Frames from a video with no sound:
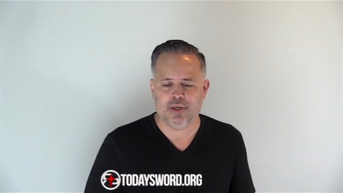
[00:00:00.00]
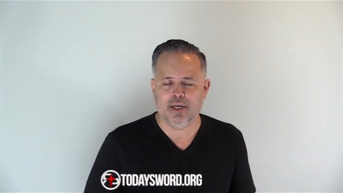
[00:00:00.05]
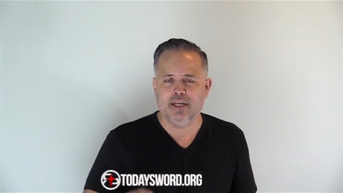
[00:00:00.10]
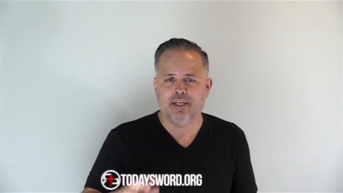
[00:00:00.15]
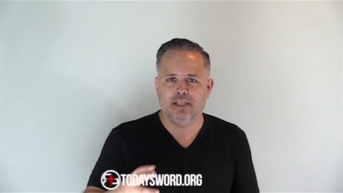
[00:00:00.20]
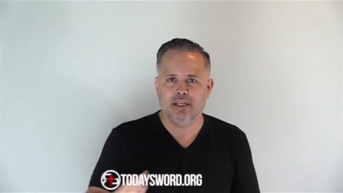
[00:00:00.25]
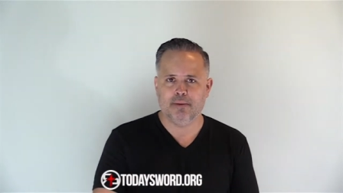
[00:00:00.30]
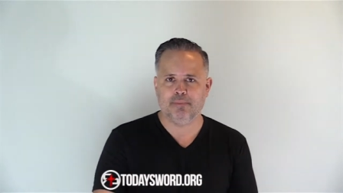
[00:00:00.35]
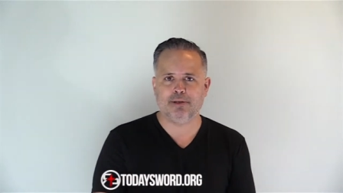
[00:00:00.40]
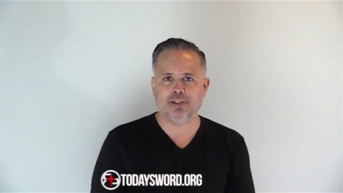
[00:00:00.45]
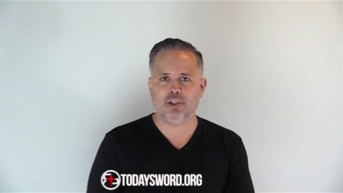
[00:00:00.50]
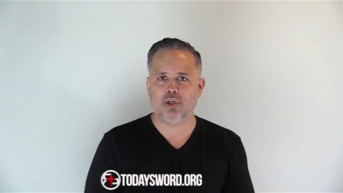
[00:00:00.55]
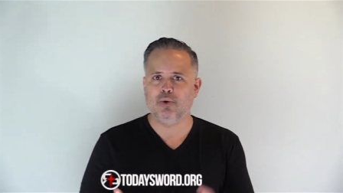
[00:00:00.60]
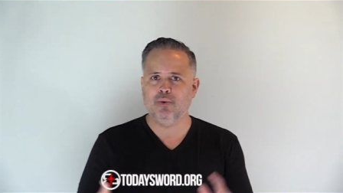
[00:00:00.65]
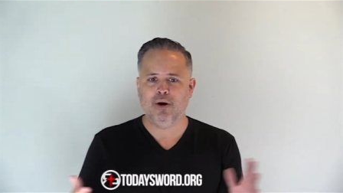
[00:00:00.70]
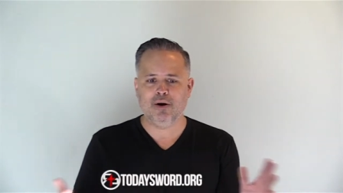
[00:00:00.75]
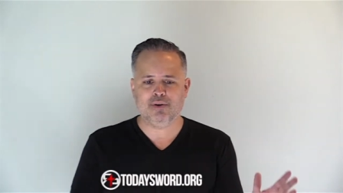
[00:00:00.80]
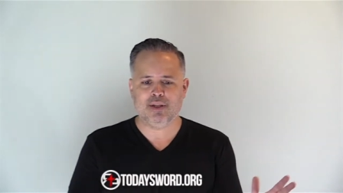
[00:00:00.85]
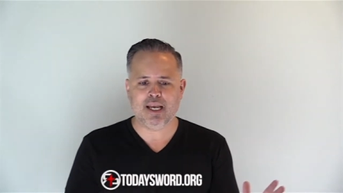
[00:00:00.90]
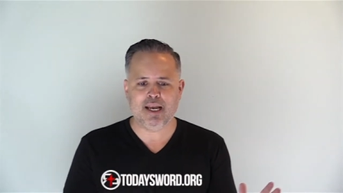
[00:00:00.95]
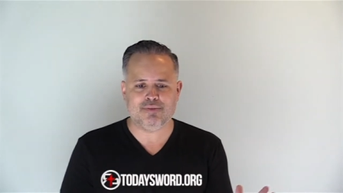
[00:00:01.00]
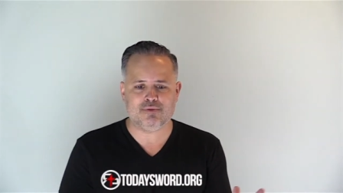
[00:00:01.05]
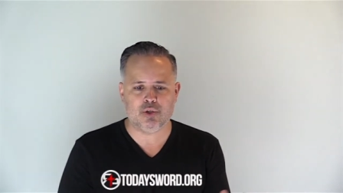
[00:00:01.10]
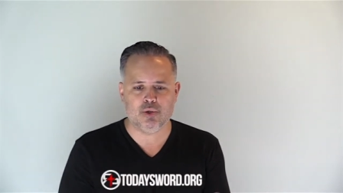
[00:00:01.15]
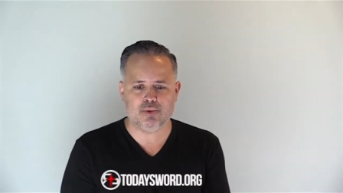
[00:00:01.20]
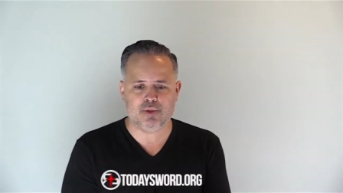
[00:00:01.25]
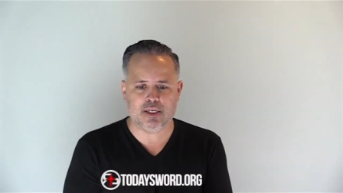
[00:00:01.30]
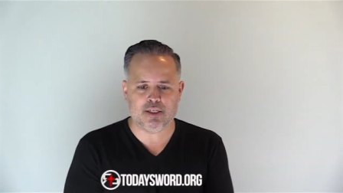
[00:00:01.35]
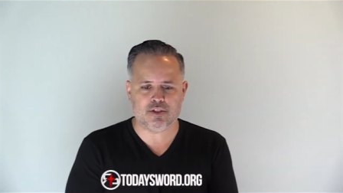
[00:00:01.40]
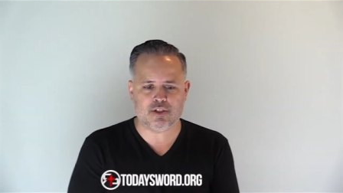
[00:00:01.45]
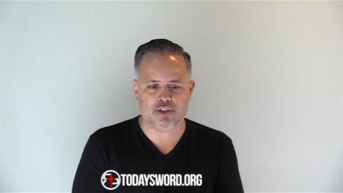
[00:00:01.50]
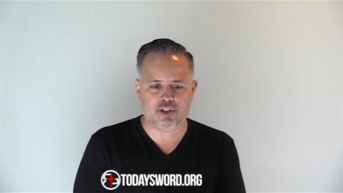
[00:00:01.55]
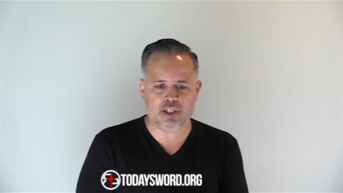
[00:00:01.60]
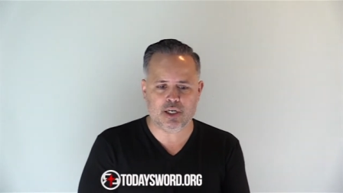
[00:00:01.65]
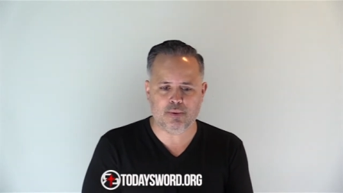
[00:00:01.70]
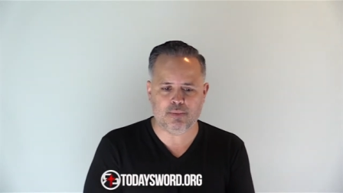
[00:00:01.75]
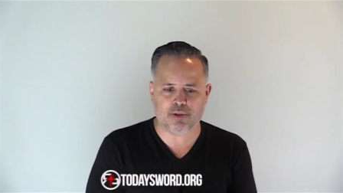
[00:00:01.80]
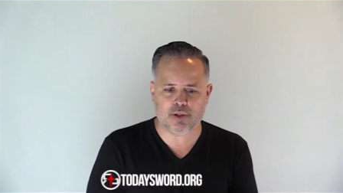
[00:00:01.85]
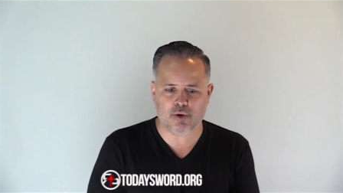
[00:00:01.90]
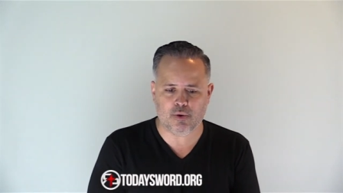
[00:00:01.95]
Number two, I only have two things to
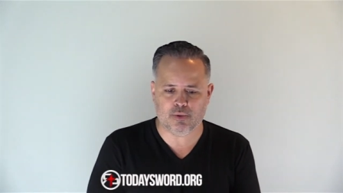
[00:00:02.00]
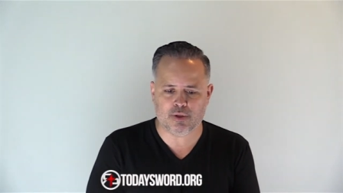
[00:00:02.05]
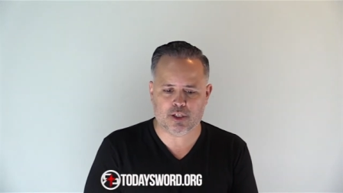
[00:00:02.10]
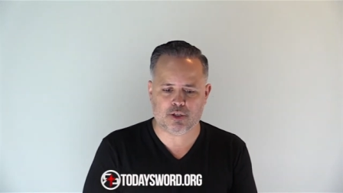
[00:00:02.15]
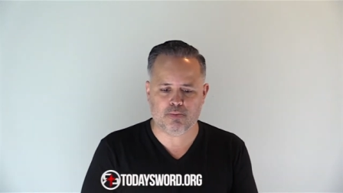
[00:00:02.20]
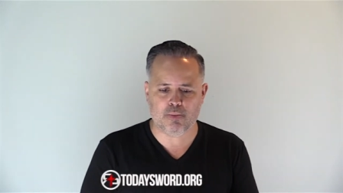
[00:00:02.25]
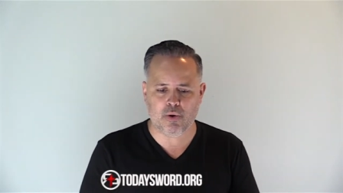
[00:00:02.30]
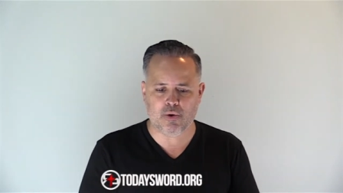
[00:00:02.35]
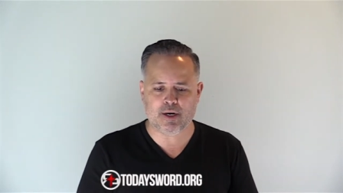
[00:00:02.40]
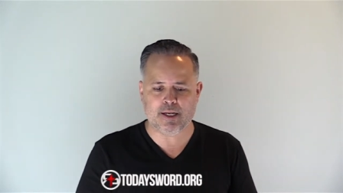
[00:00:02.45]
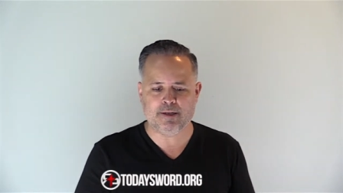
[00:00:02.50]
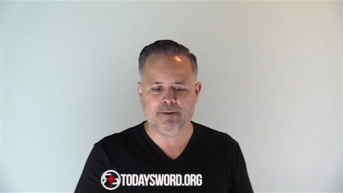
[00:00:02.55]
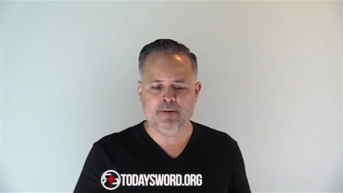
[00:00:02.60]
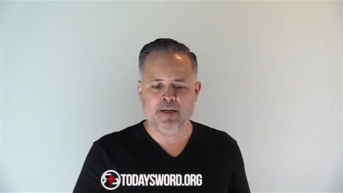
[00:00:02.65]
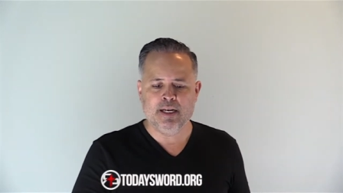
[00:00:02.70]
share with you on this morning.